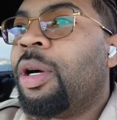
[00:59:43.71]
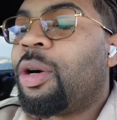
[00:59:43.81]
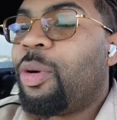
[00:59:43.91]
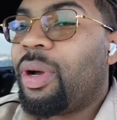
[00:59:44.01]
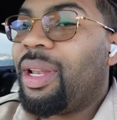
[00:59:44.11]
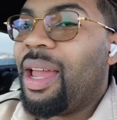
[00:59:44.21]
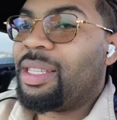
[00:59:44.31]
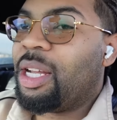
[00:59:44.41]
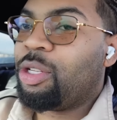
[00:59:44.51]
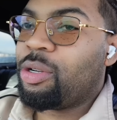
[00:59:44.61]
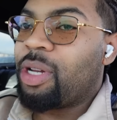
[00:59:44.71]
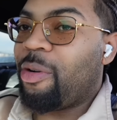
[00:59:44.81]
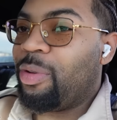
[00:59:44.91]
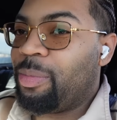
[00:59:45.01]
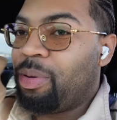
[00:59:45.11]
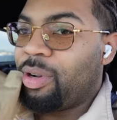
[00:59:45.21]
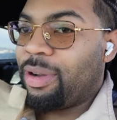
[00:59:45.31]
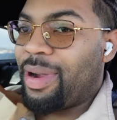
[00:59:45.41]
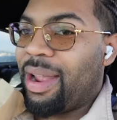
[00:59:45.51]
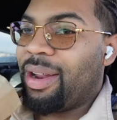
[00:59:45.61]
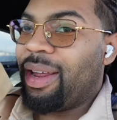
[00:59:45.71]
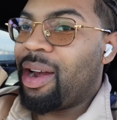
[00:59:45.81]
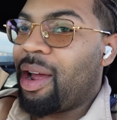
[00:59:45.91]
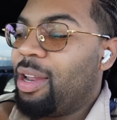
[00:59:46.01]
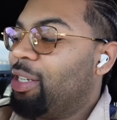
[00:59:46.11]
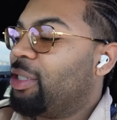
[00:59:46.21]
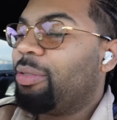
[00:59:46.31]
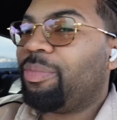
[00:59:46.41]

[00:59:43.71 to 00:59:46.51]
quickly as I told y'all, we pull right here to eat our lunch.